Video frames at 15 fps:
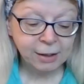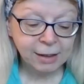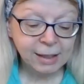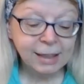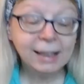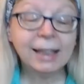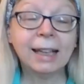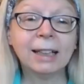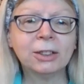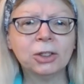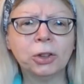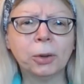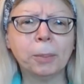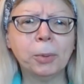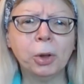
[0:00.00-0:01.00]
He kicks
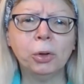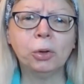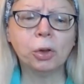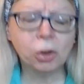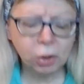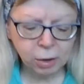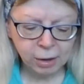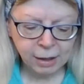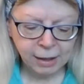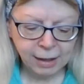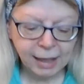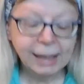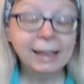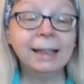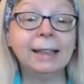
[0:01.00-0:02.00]
your poodle.
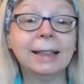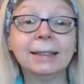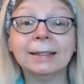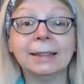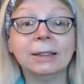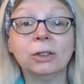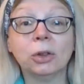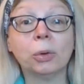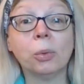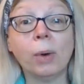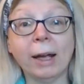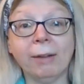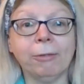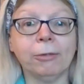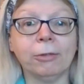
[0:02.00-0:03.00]
And he kisses your wife.